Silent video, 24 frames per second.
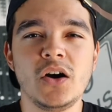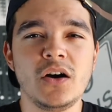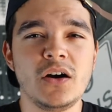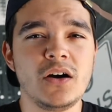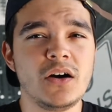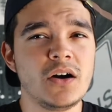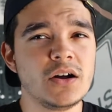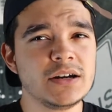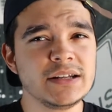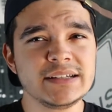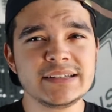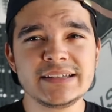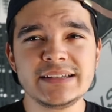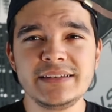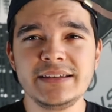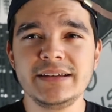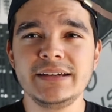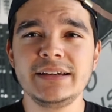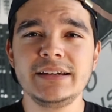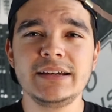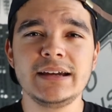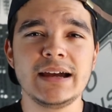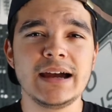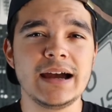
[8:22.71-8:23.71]

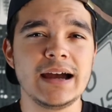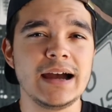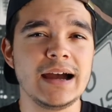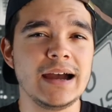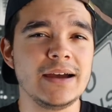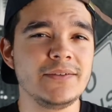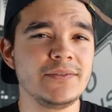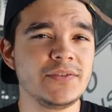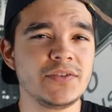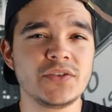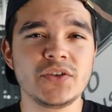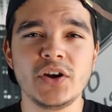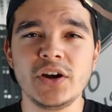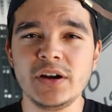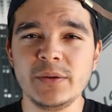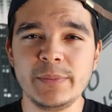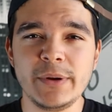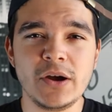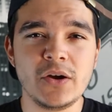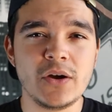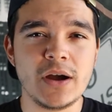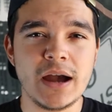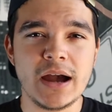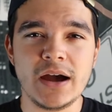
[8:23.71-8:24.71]
Honestly, I've thought
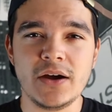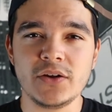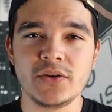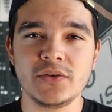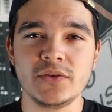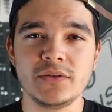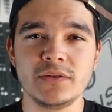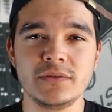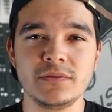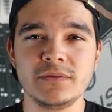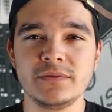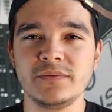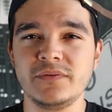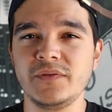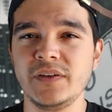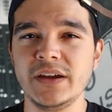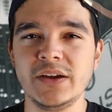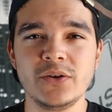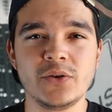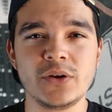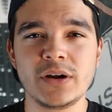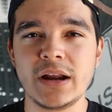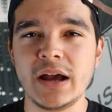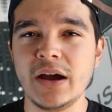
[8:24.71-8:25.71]
about how to
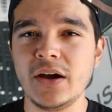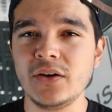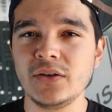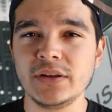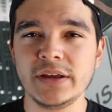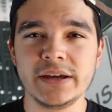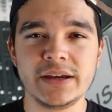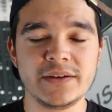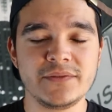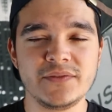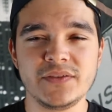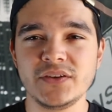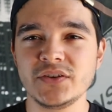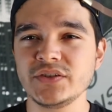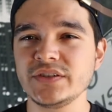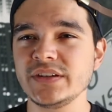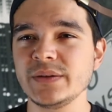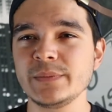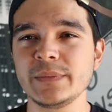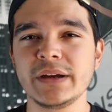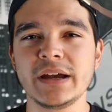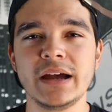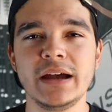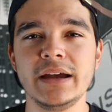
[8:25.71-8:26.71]
figure it out, like if there's
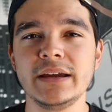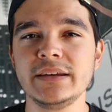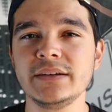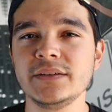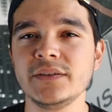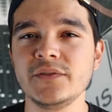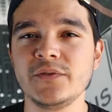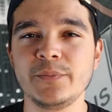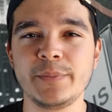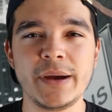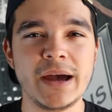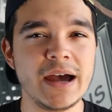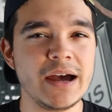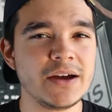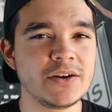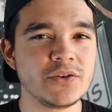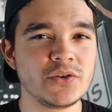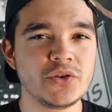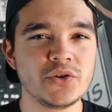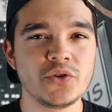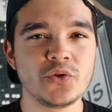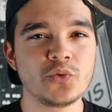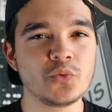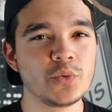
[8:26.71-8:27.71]
some kind of
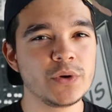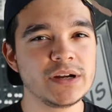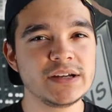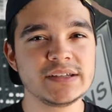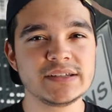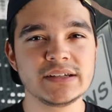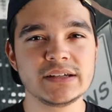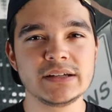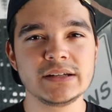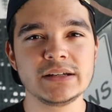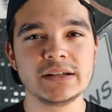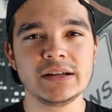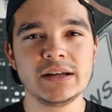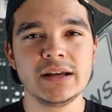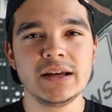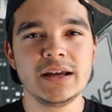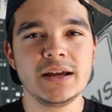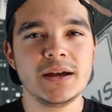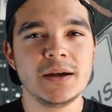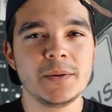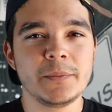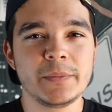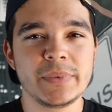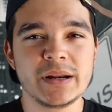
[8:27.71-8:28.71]
pattern or reason,
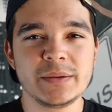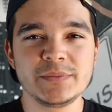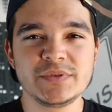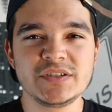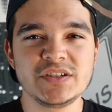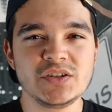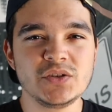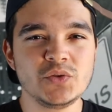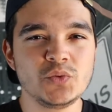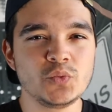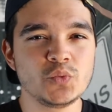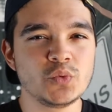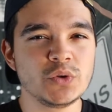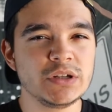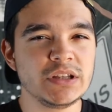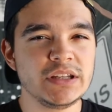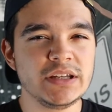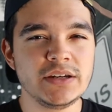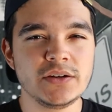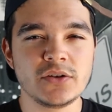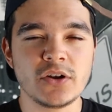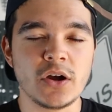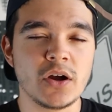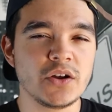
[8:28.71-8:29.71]
but I'm still
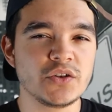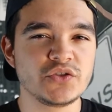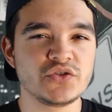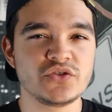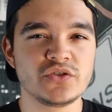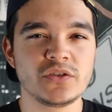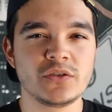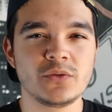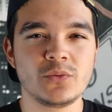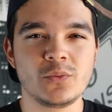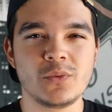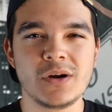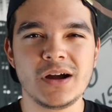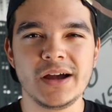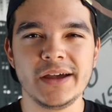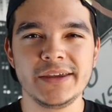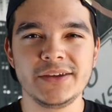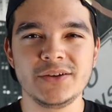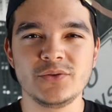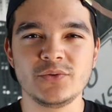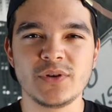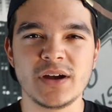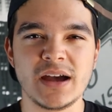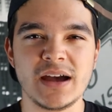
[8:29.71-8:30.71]
really not sure why
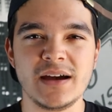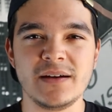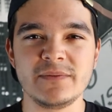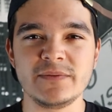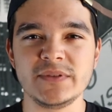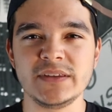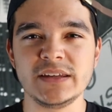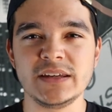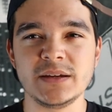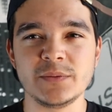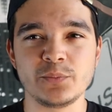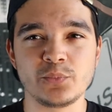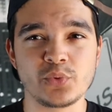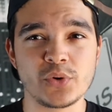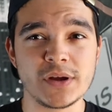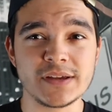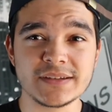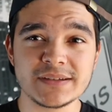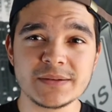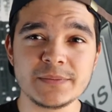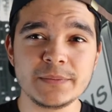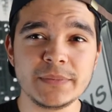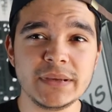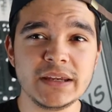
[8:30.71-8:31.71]
you have the
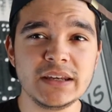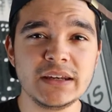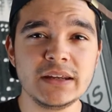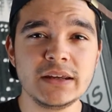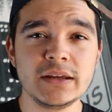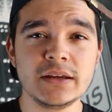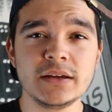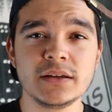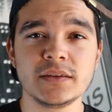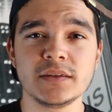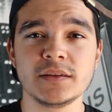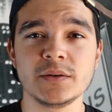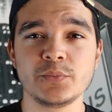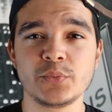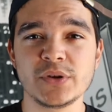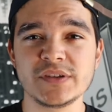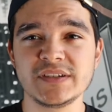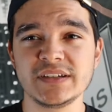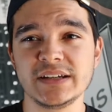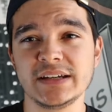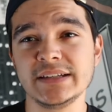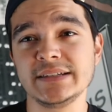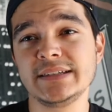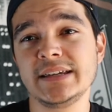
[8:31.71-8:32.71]
present meaning, the
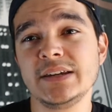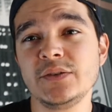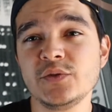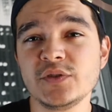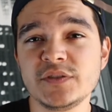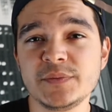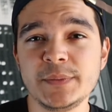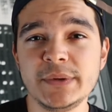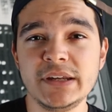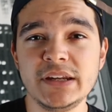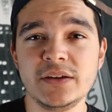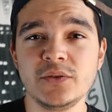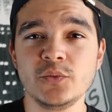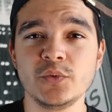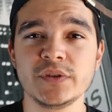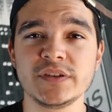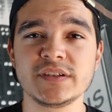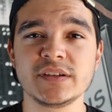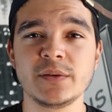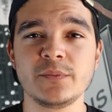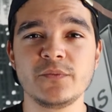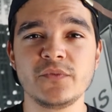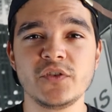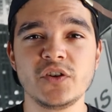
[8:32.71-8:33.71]
present continuous meaning with
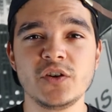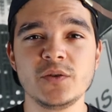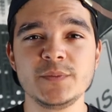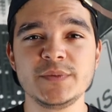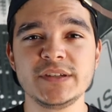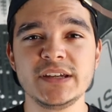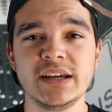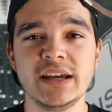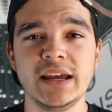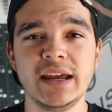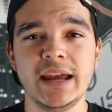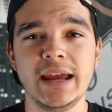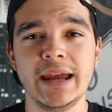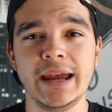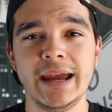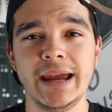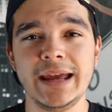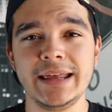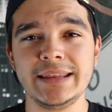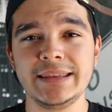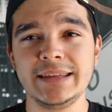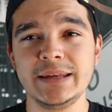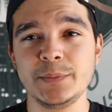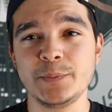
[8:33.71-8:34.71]
some verbs,
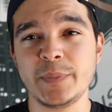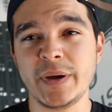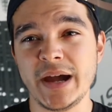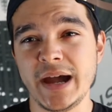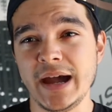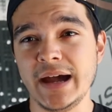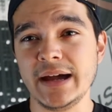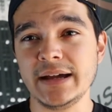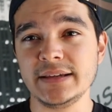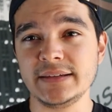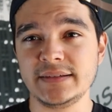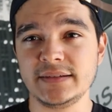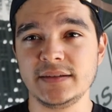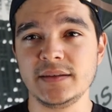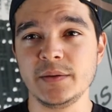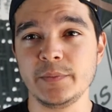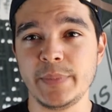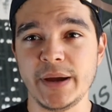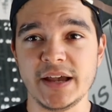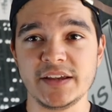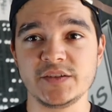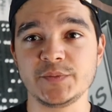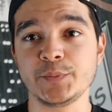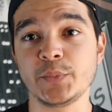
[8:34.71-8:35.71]
and the
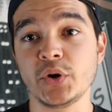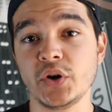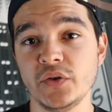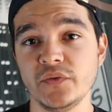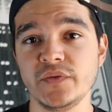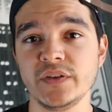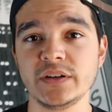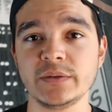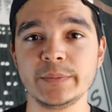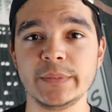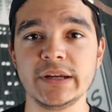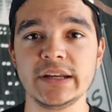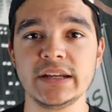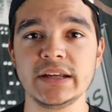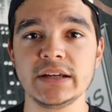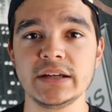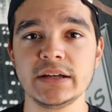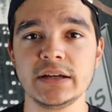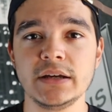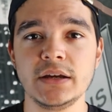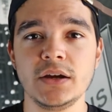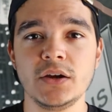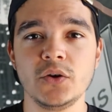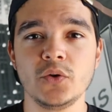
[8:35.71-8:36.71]
past perfect meaning
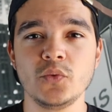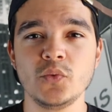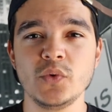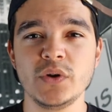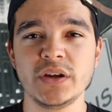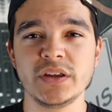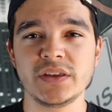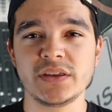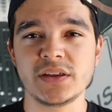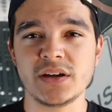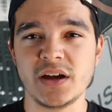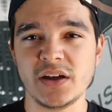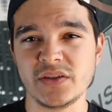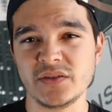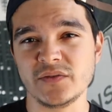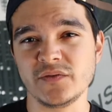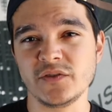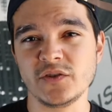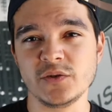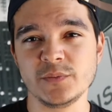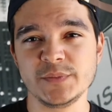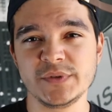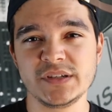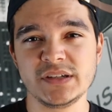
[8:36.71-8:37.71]
with other
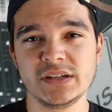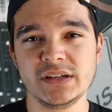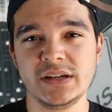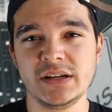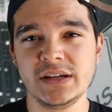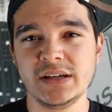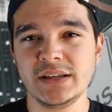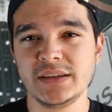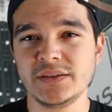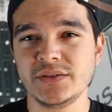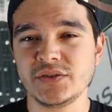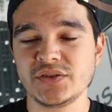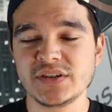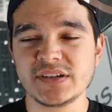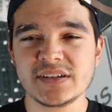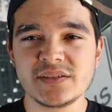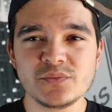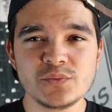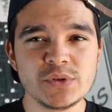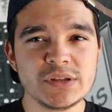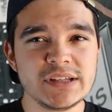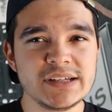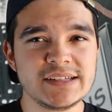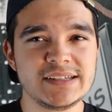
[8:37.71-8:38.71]
verbs. There doesn't
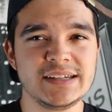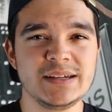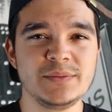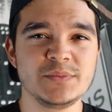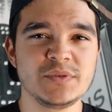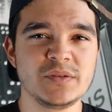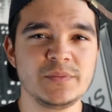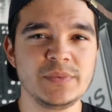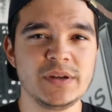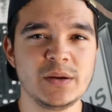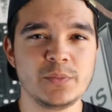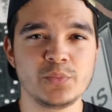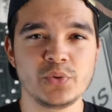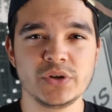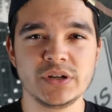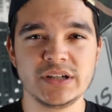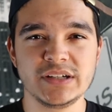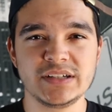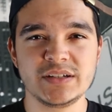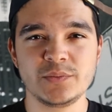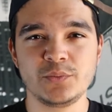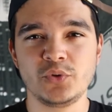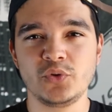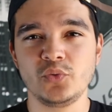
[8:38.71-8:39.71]
really seem to be a
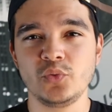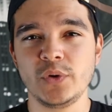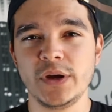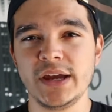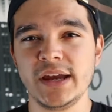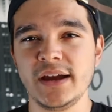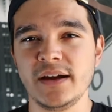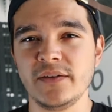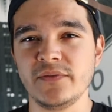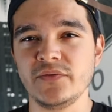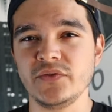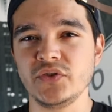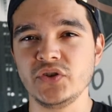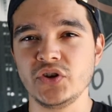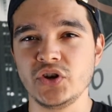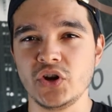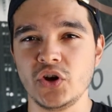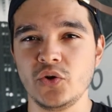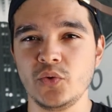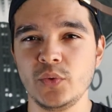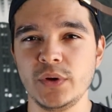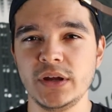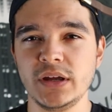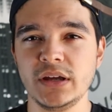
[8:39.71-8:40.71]
predictable way of
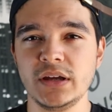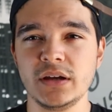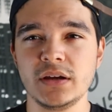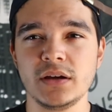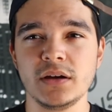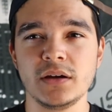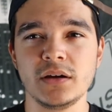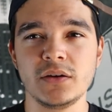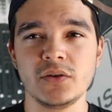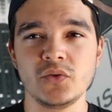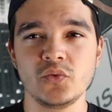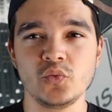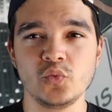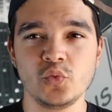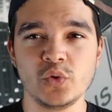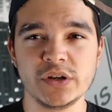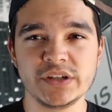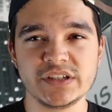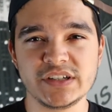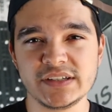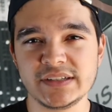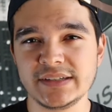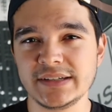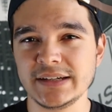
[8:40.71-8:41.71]
knowing
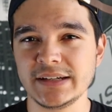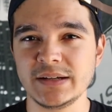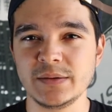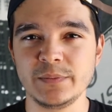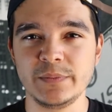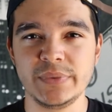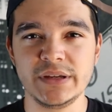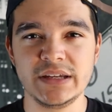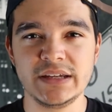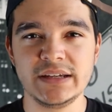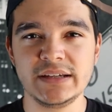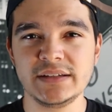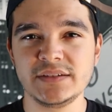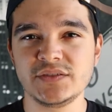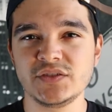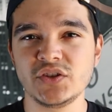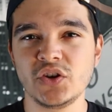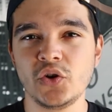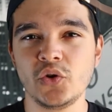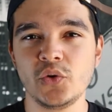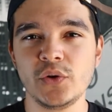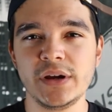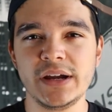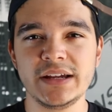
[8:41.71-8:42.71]
which it's going to be,
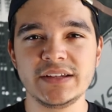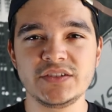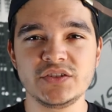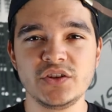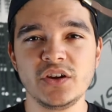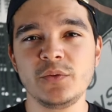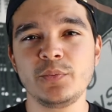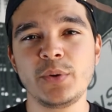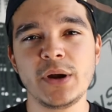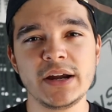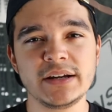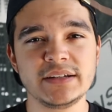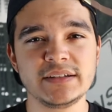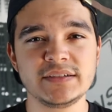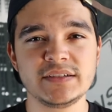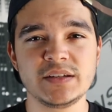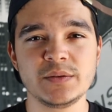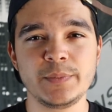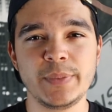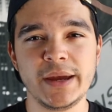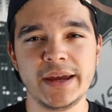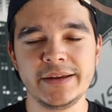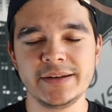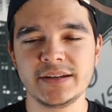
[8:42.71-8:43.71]
so it's good practice to
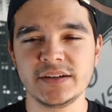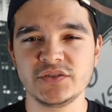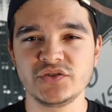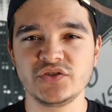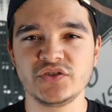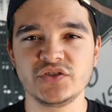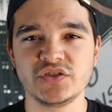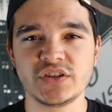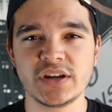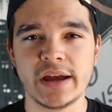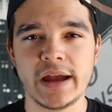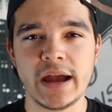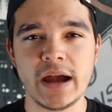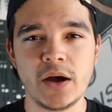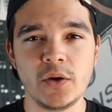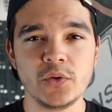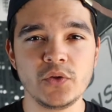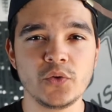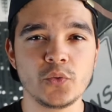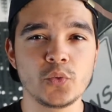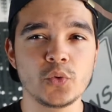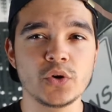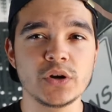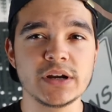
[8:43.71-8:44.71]
pay attention to how
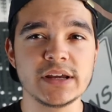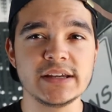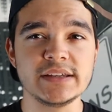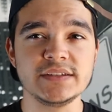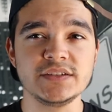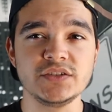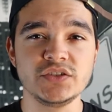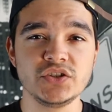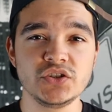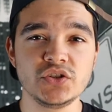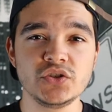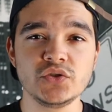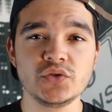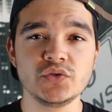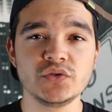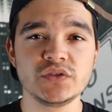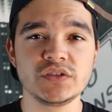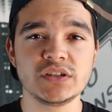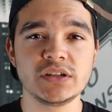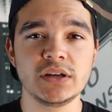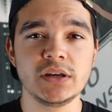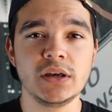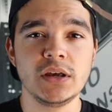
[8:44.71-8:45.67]
the word is used